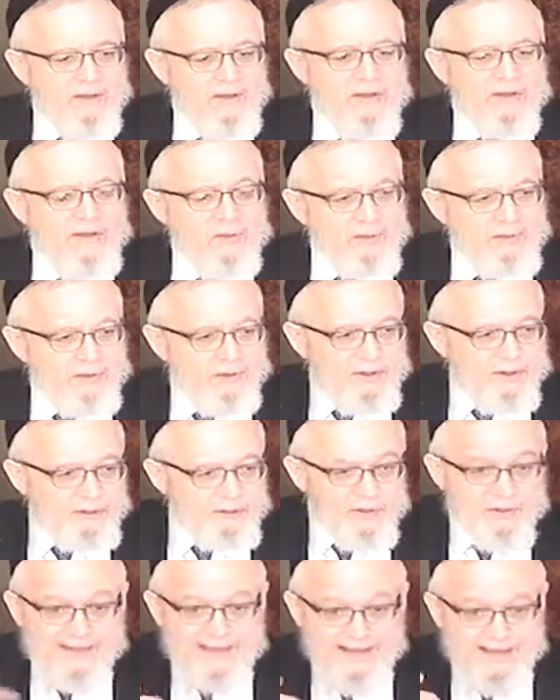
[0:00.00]
You're the
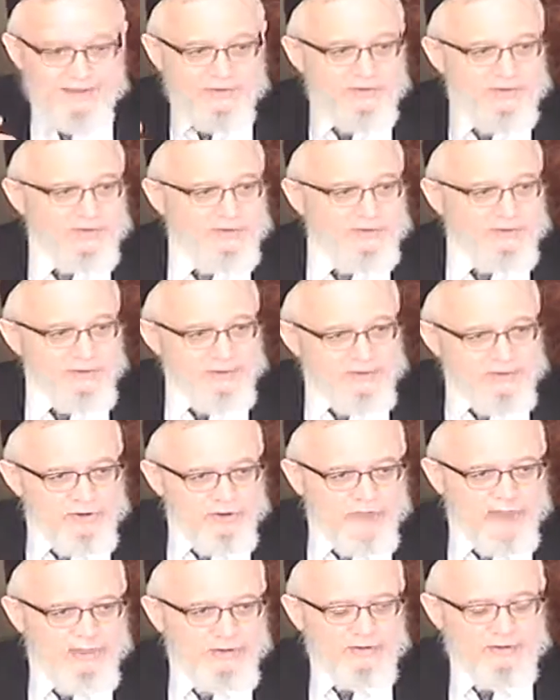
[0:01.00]
protector, you're the
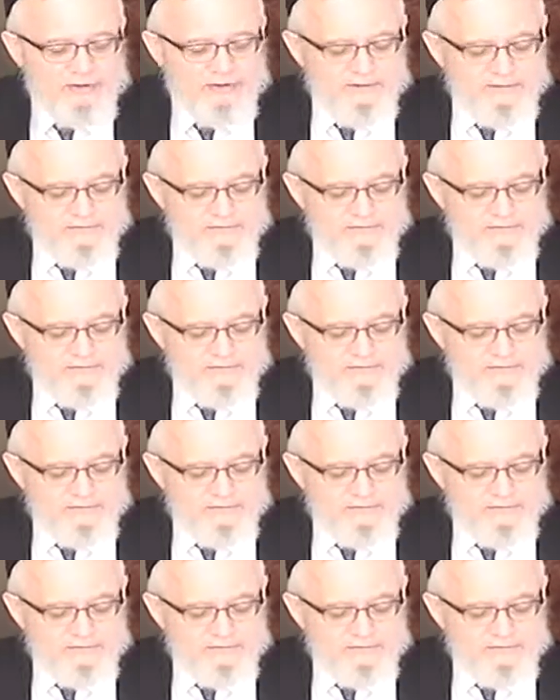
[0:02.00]
shield.